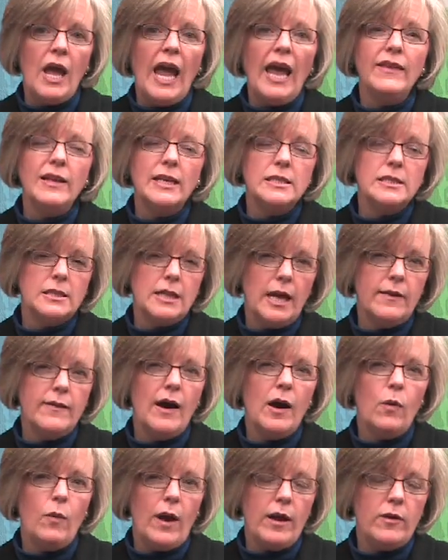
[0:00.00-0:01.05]
and they stay
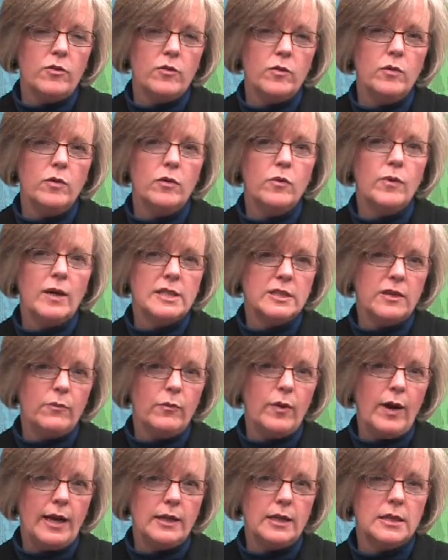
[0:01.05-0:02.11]
that way through the rest of
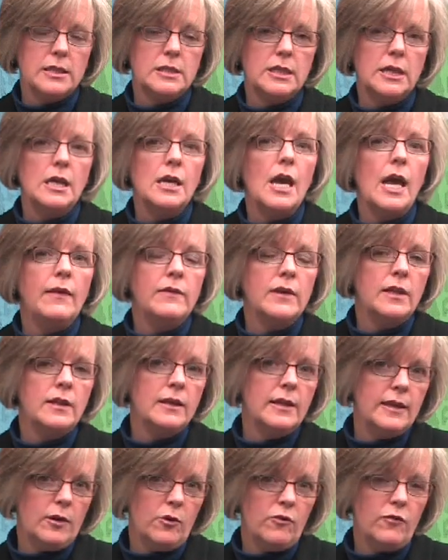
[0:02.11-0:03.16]
pregnancy, and then
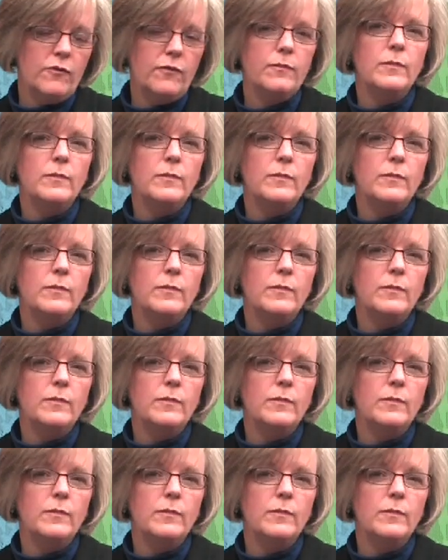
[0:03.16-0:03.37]
it'll